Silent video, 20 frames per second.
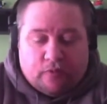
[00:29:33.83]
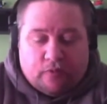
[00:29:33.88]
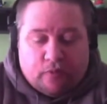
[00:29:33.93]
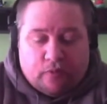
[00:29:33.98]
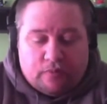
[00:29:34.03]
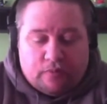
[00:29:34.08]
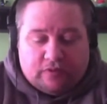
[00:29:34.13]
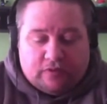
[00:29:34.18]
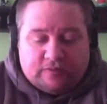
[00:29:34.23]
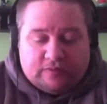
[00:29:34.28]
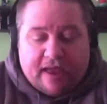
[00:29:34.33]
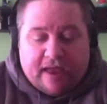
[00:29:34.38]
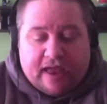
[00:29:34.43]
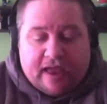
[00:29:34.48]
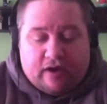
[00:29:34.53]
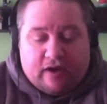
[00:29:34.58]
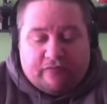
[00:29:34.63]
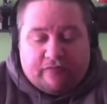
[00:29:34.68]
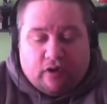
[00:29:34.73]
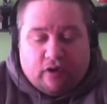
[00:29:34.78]
One was
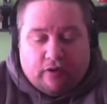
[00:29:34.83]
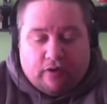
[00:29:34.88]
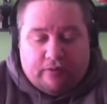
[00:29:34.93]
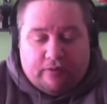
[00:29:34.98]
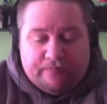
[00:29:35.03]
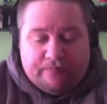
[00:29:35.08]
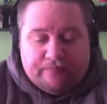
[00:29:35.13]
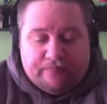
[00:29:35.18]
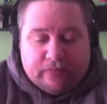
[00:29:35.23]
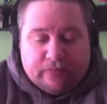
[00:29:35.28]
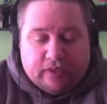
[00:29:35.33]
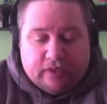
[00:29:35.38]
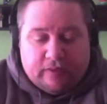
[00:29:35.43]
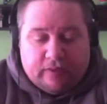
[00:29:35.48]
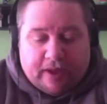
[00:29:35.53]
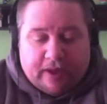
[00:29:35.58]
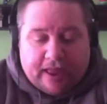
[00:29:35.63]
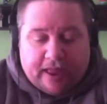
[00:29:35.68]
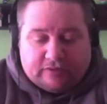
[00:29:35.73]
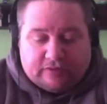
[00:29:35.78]
Matterfall
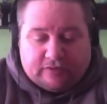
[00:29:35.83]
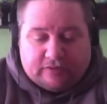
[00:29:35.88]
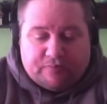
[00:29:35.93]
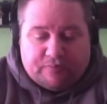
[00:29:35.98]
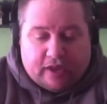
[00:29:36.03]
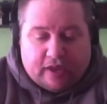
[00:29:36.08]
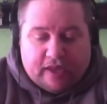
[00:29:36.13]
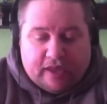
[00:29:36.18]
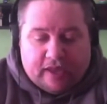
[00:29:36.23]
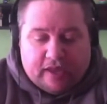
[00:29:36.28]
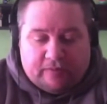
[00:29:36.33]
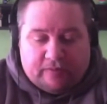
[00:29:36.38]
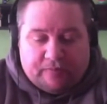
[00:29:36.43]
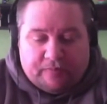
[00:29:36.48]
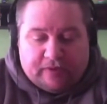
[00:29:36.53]
by House Marquee,